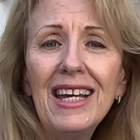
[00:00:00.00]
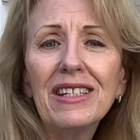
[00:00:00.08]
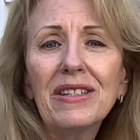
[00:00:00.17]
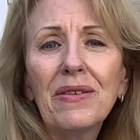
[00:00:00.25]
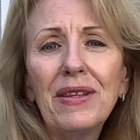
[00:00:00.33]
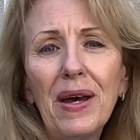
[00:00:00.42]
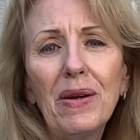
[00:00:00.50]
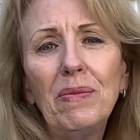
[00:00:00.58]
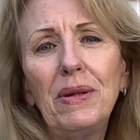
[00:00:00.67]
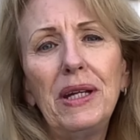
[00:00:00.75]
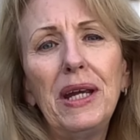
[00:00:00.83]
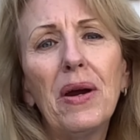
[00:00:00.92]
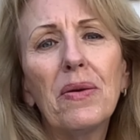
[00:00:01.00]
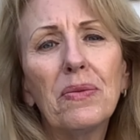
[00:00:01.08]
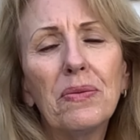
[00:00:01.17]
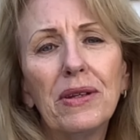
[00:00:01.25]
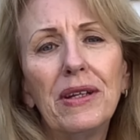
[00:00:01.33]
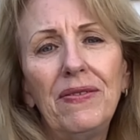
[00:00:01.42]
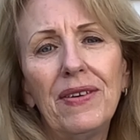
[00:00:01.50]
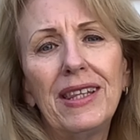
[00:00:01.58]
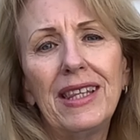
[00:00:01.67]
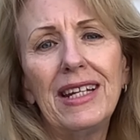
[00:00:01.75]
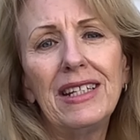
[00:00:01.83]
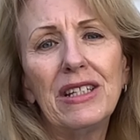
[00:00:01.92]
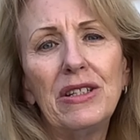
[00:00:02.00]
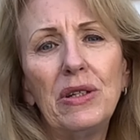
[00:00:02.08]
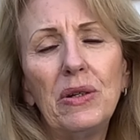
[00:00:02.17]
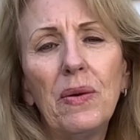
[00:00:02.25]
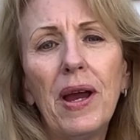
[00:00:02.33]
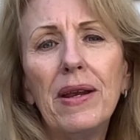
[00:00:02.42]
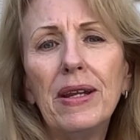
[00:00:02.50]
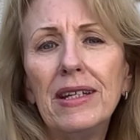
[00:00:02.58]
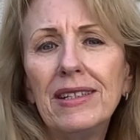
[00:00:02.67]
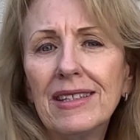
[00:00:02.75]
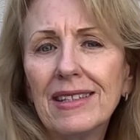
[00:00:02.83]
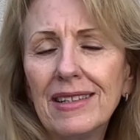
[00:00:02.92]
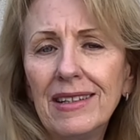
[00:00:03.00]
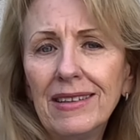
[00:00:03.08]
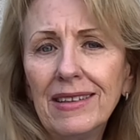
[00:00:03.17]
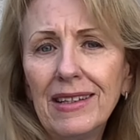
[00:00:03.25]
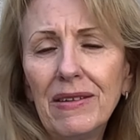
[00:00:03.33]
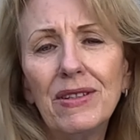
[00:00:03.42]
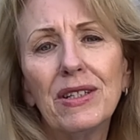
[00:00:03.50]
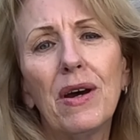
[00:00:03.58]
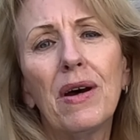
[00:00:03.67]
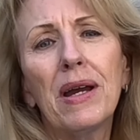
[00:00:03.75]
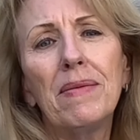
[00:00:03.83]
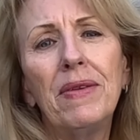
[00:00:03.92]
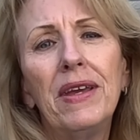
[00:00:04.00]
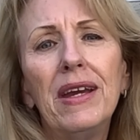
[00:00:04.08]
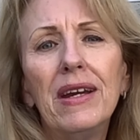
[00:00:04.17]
So that'll be a really fun thing to do. And it's still enough time.